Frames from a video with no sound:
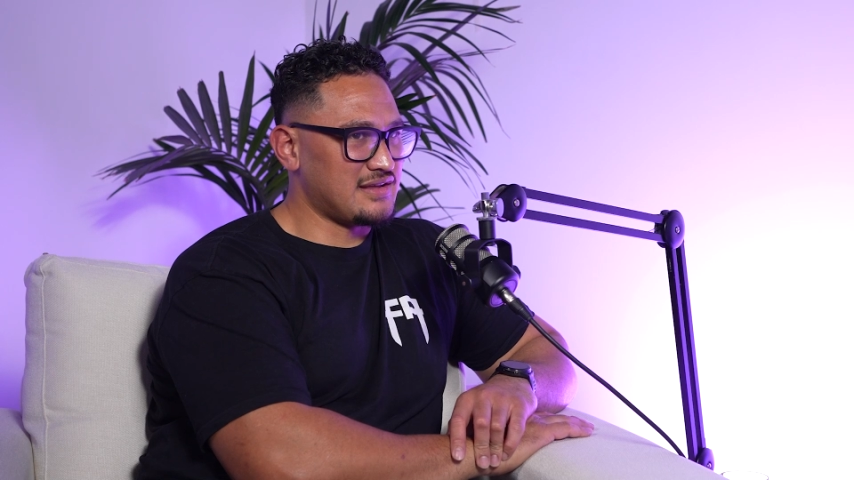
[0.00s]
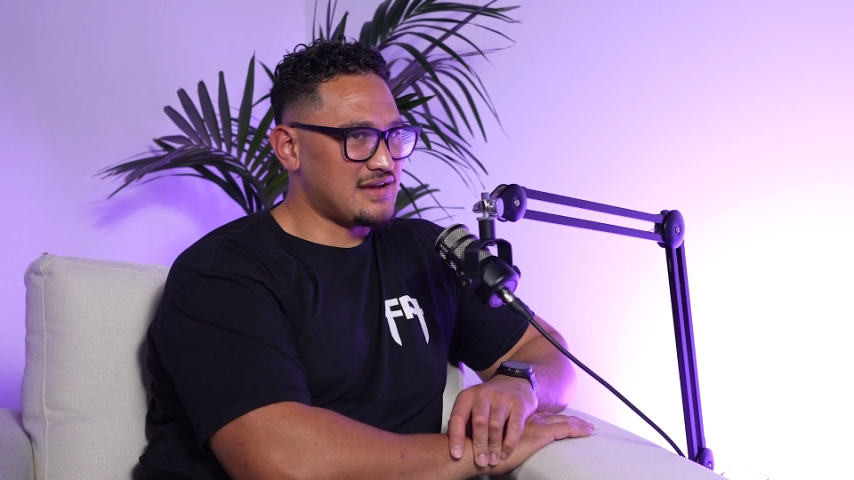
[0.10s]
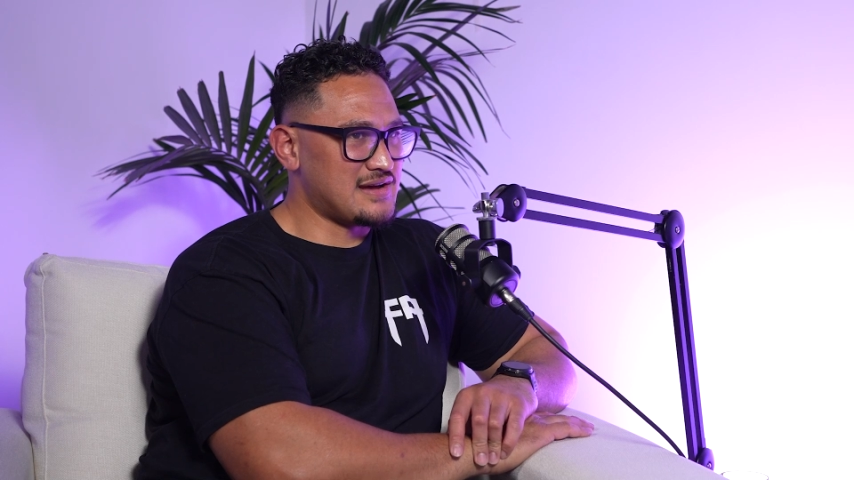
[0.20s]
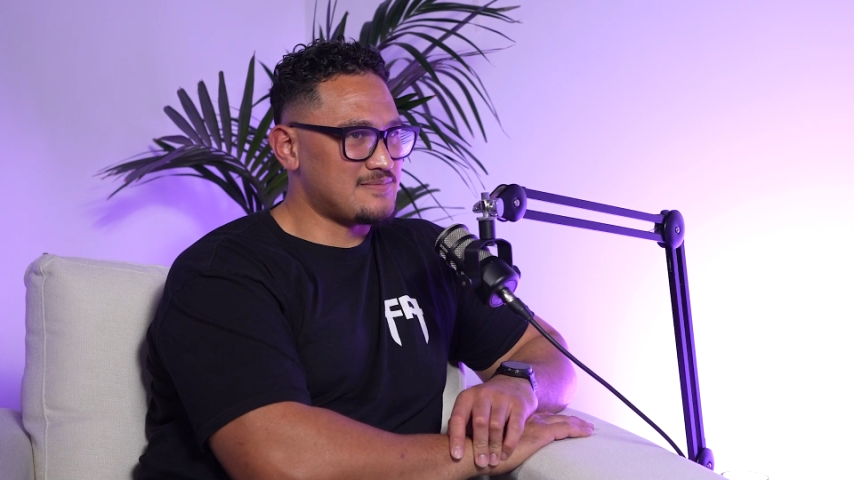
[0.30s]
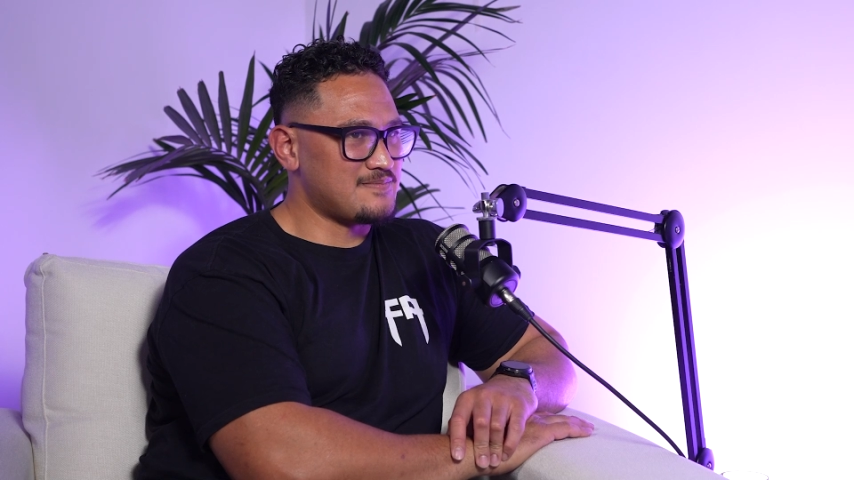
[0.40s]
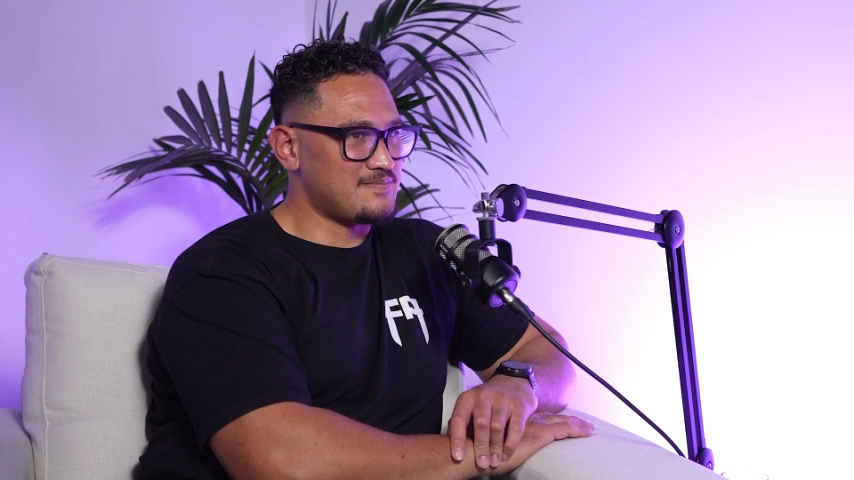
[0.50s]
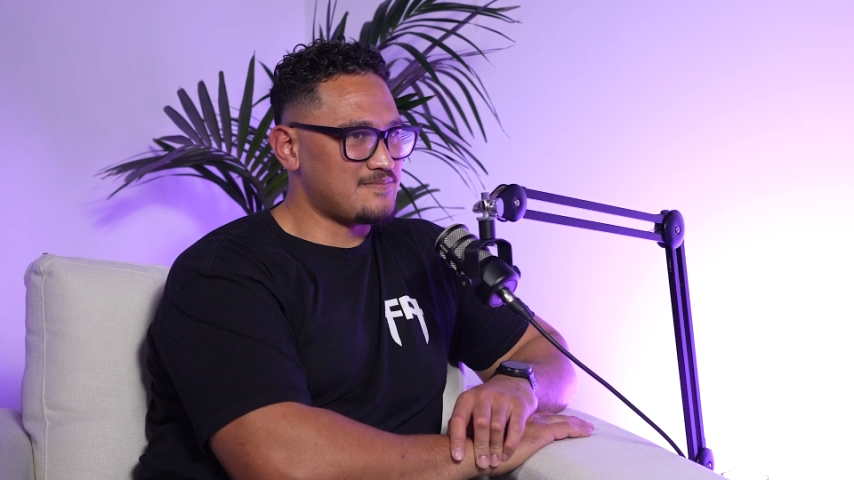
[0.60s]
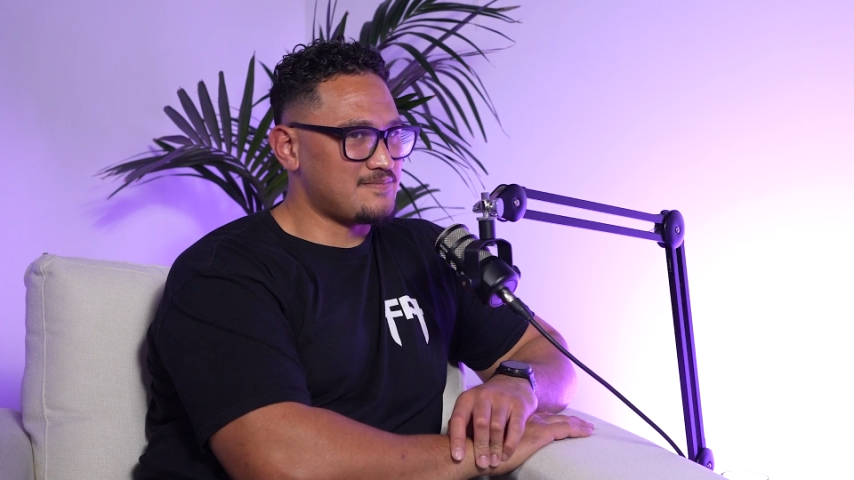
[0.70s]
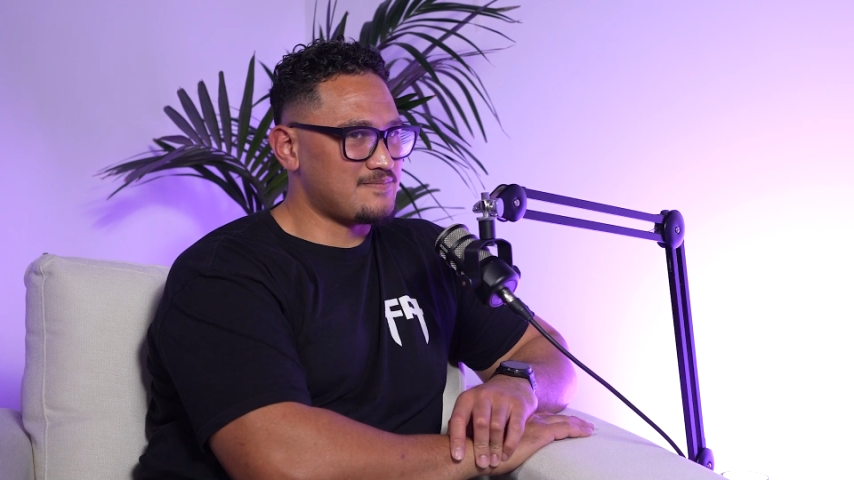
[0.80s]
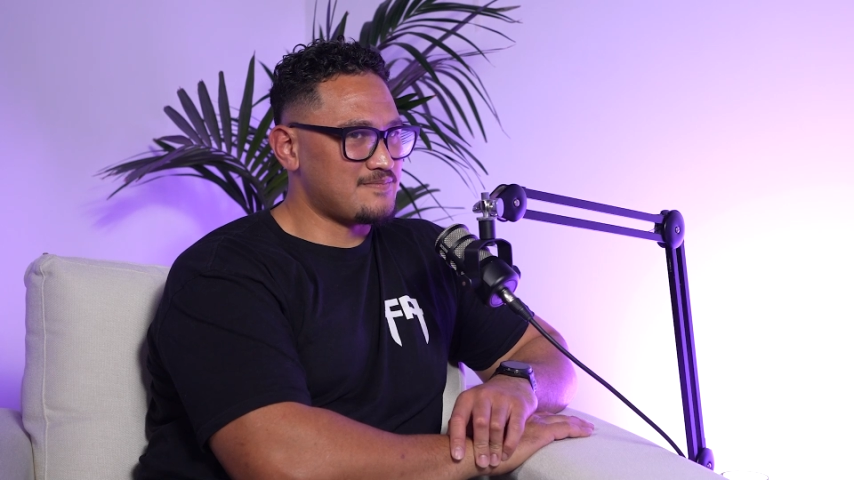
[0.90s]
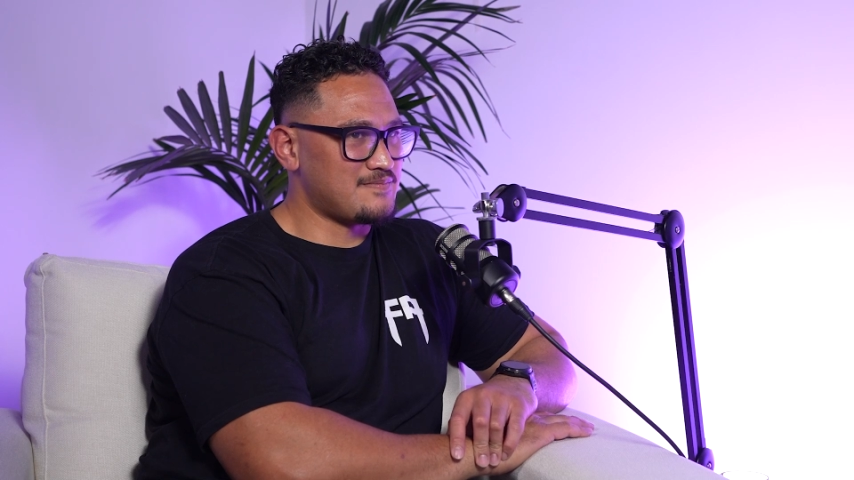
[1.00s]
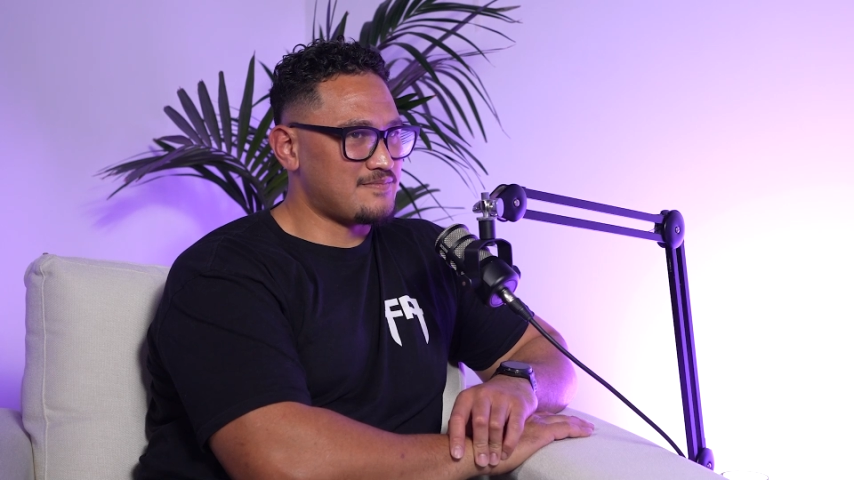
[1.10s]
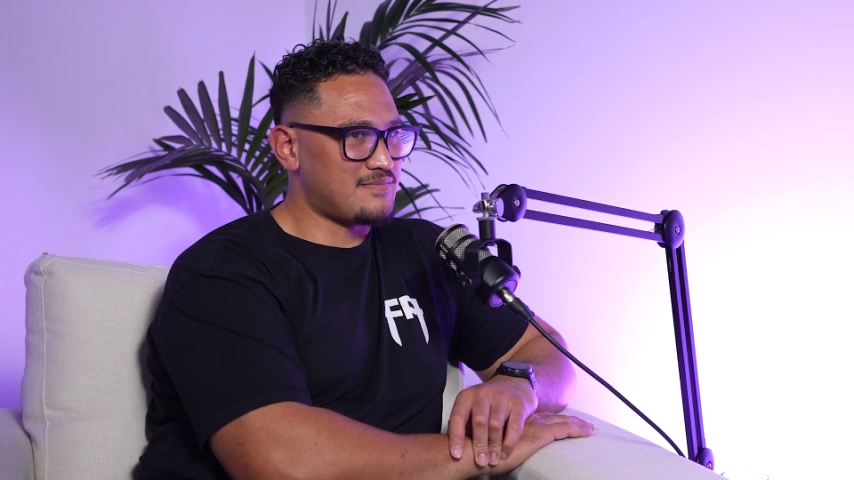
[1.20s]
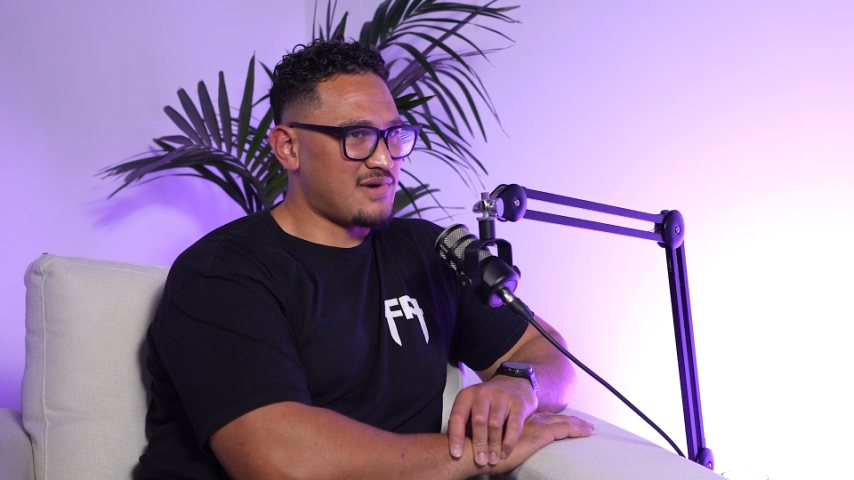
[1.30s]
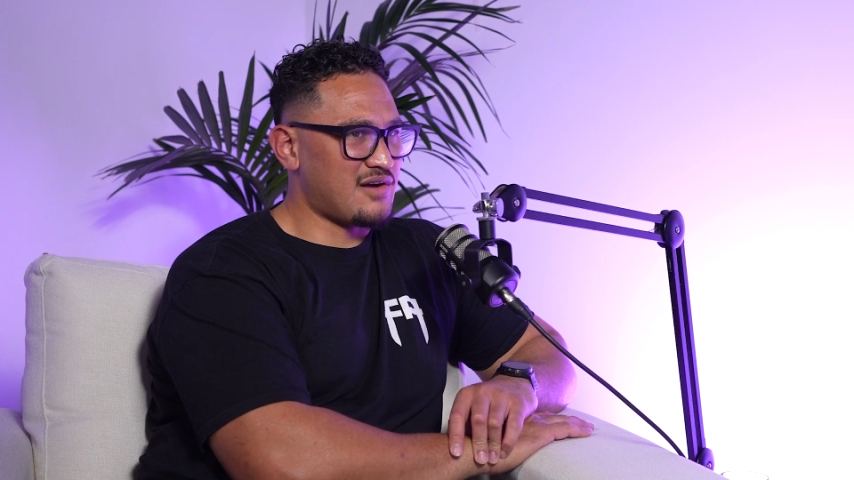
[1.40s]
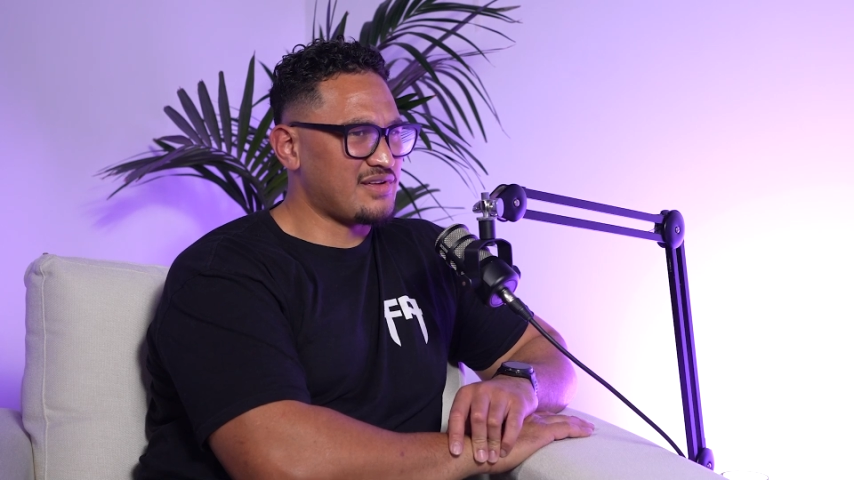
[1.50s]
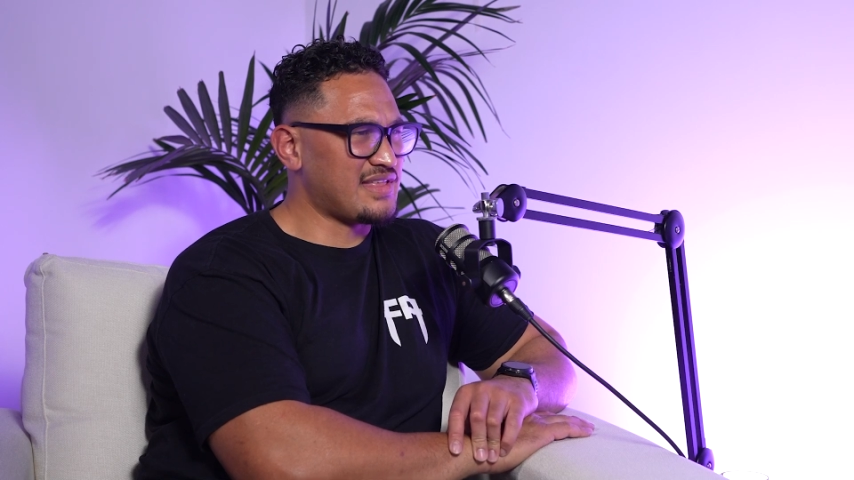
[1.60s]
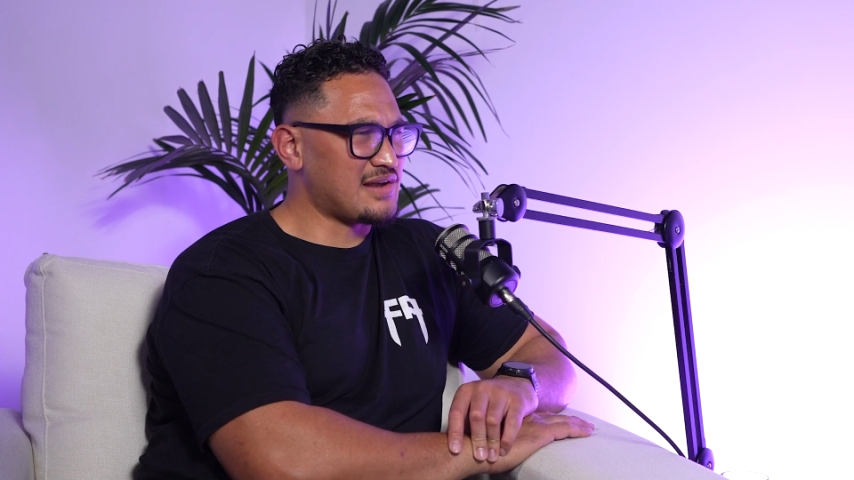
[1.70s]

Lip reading: I really